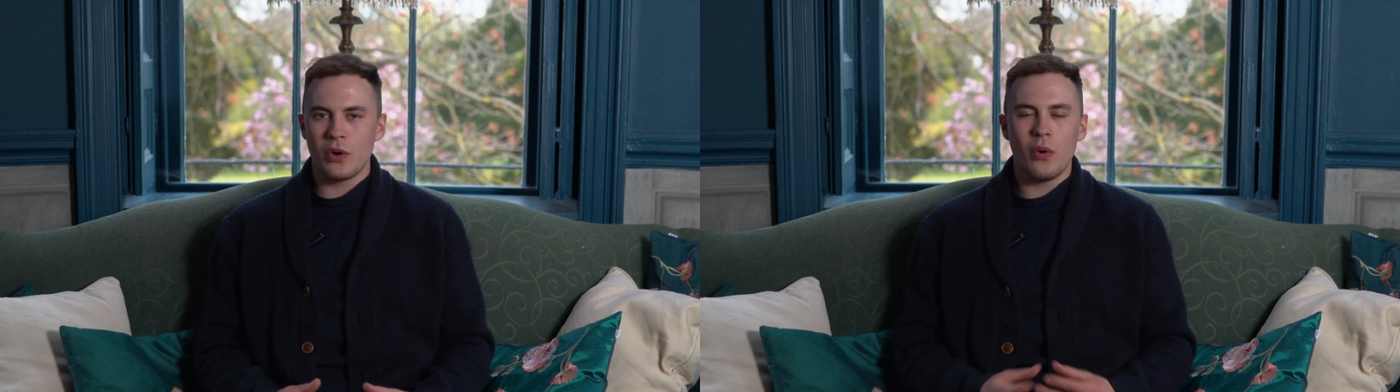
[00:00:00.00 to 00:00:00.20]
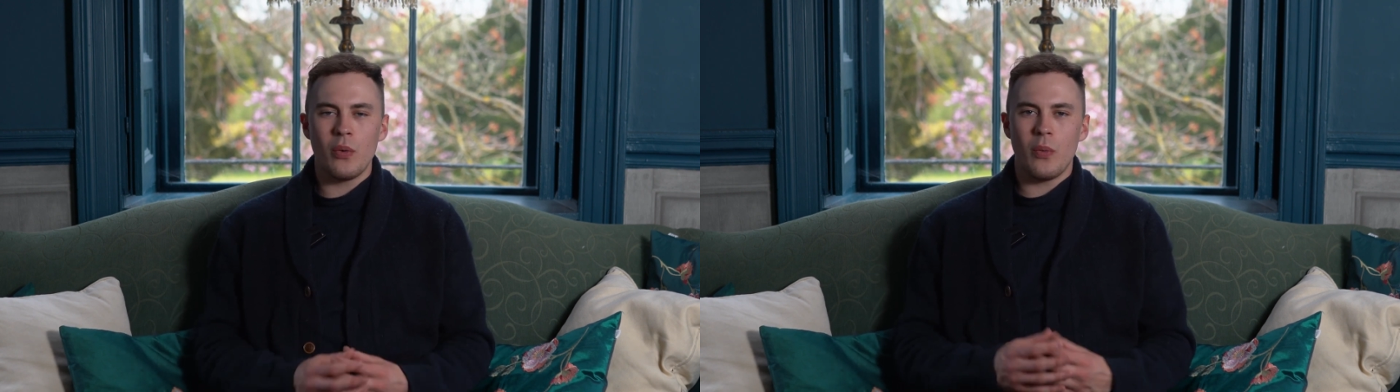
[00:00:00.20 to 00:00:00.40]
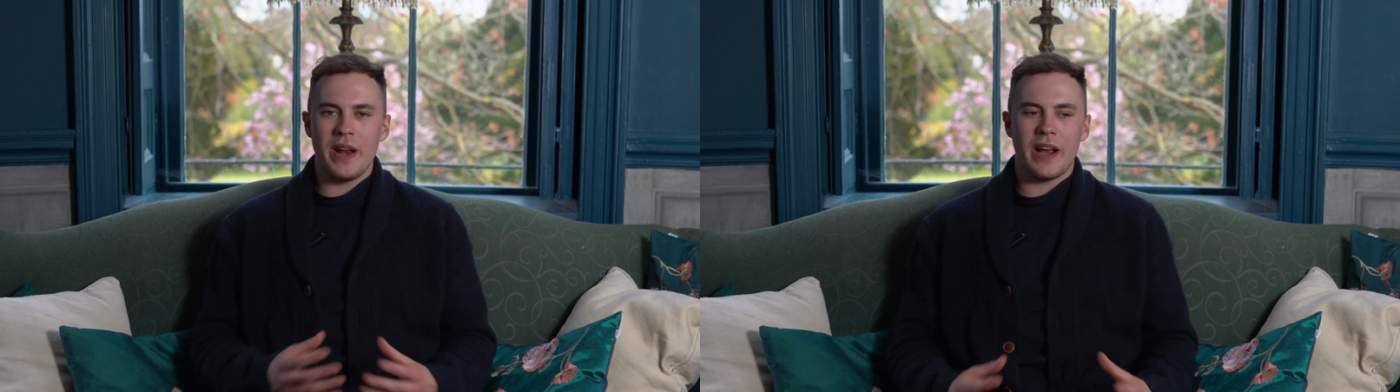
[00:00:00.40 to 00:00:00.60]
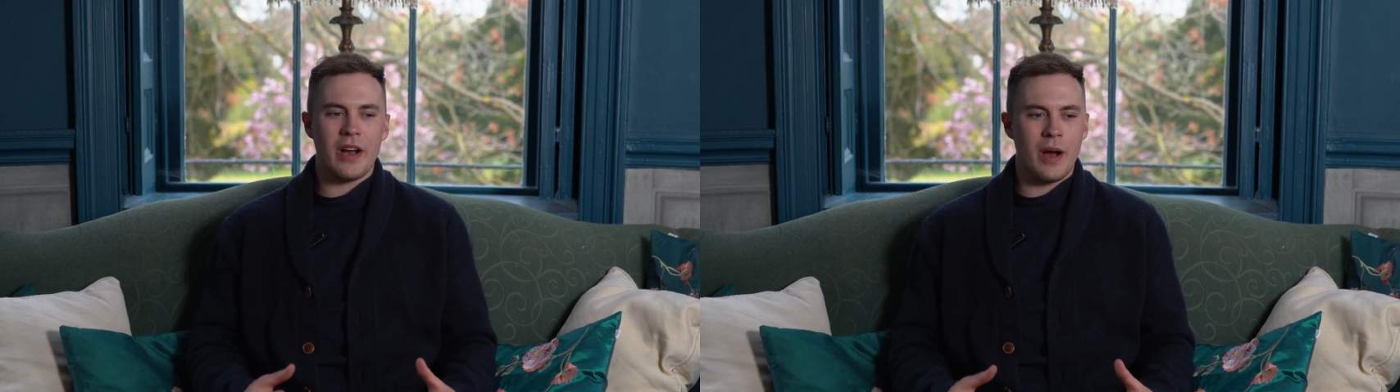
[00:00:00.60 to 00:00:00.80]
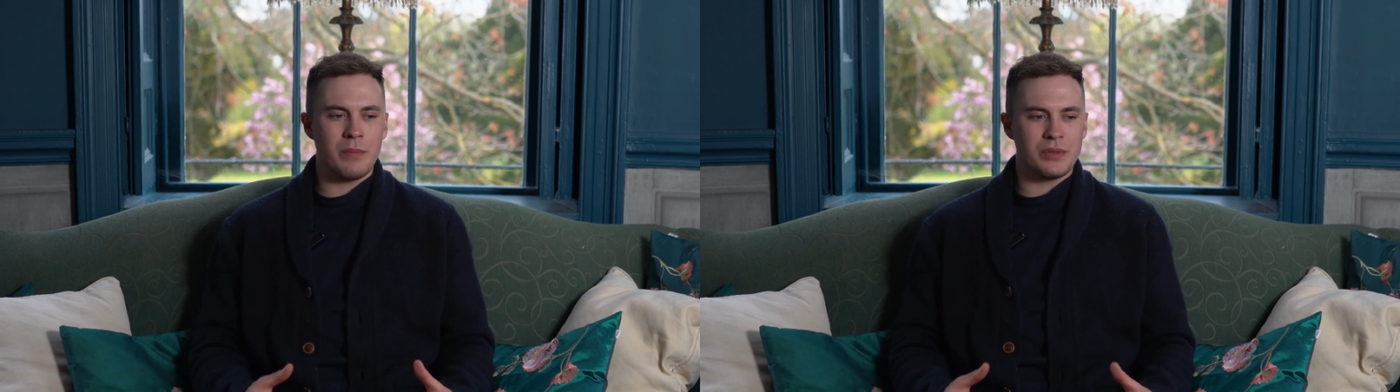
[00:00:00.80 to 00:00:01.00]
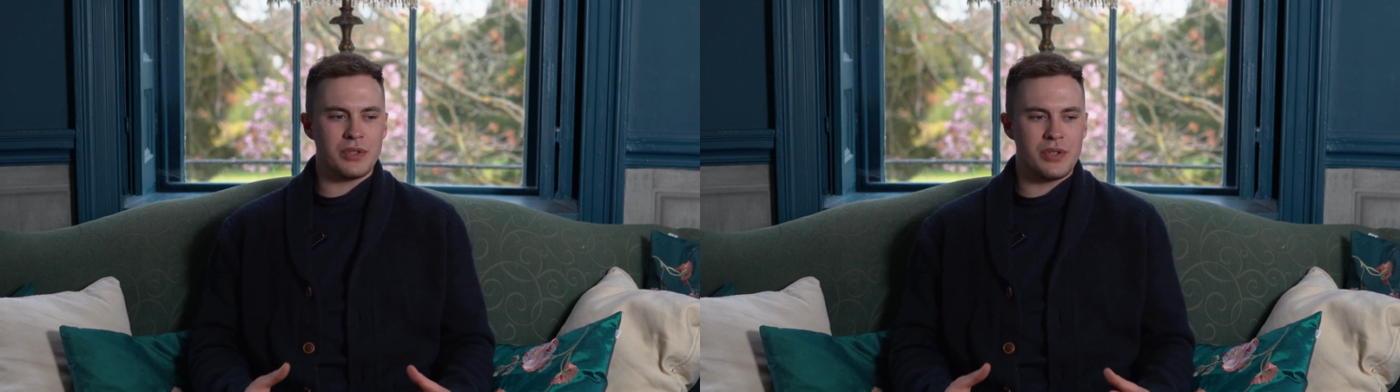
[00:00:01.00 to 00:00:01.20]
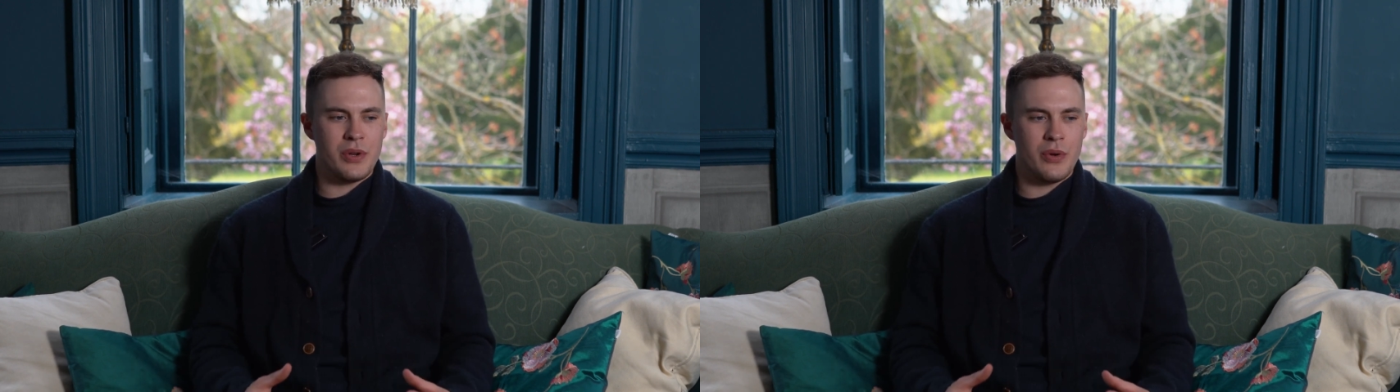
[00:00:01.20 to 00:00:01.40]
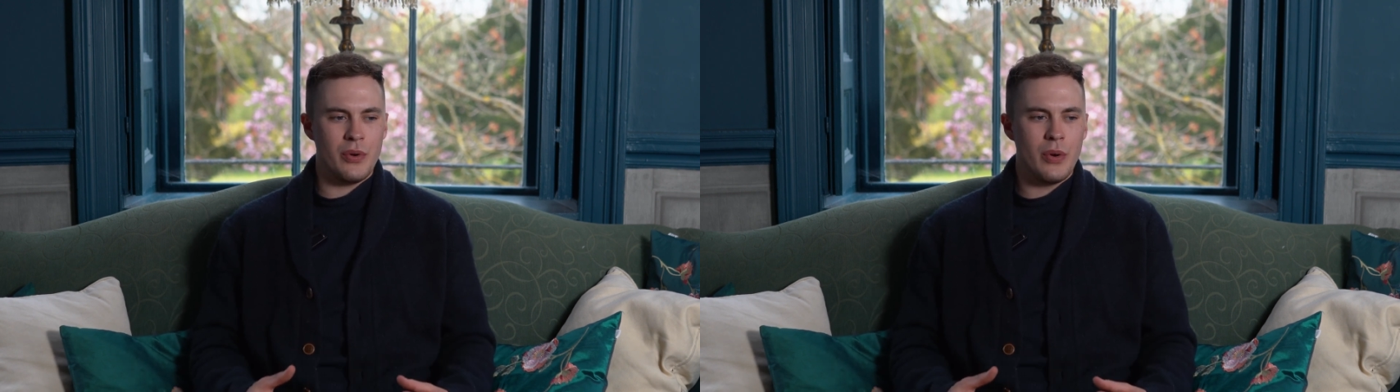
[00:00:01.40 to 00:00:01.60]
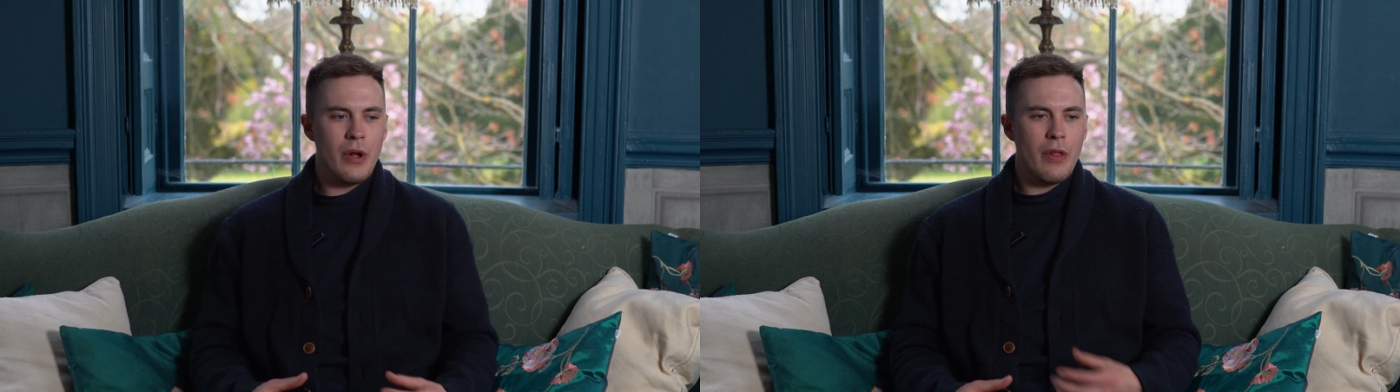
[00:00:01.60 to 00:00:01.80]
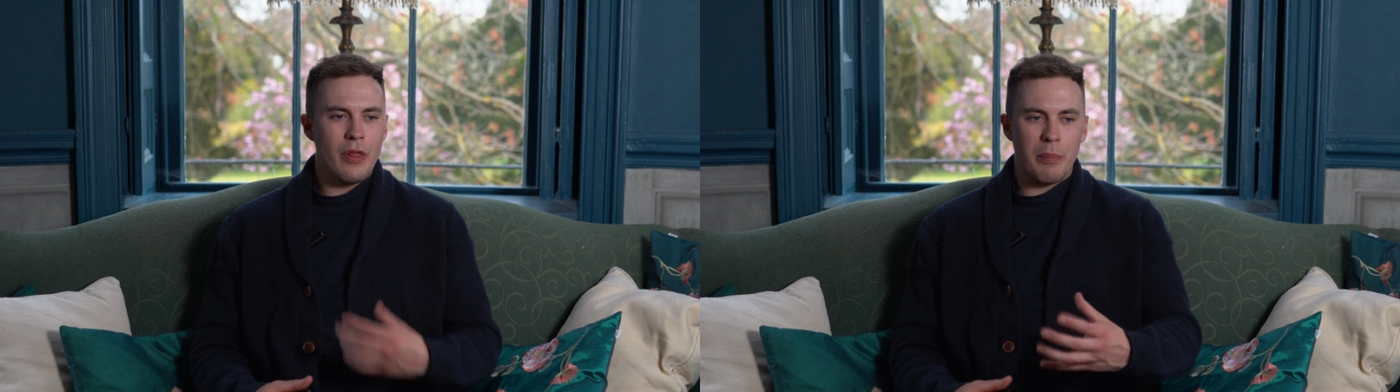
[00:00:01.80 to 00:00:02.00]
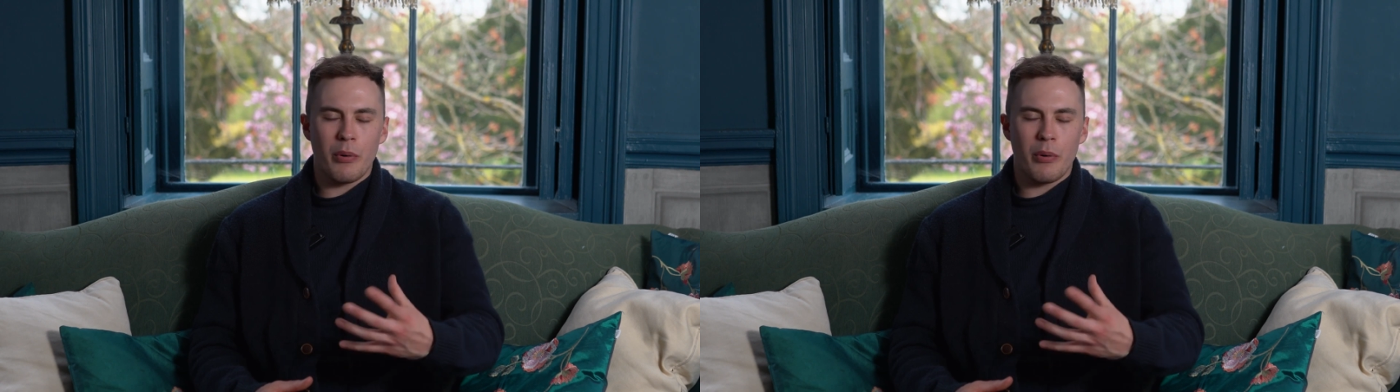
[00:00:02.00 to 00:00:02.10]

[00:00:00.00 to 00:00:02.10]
all when it comes to the